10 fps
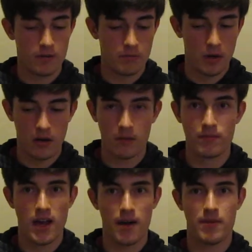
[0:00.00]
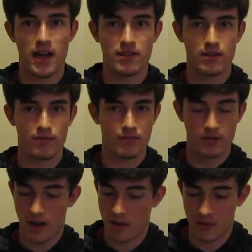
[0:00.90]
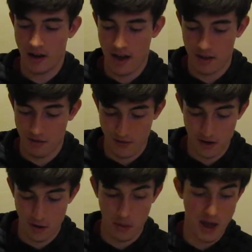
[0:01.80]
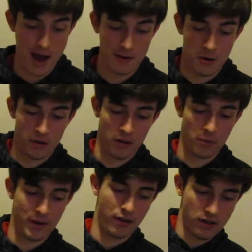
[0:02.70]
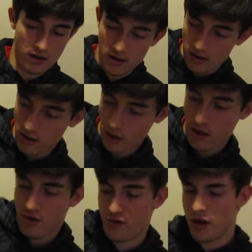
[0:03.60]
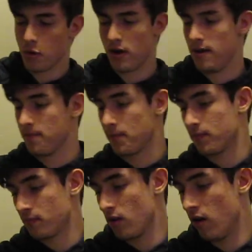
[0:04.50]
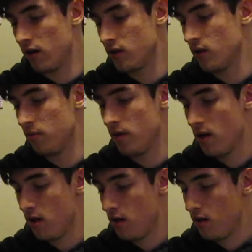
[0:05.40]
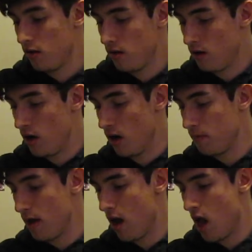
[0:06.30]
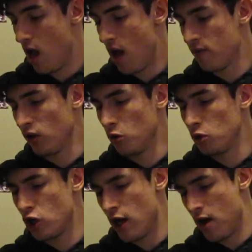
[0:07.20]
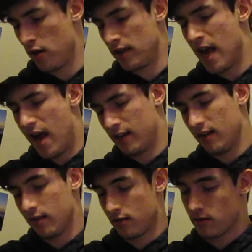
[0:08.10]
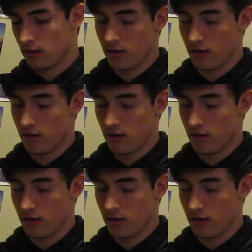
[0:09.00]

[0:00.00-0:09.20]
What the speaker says: But yeah, I'm gonna end the video on that note. A little bit of theory on some evolutionary tactics.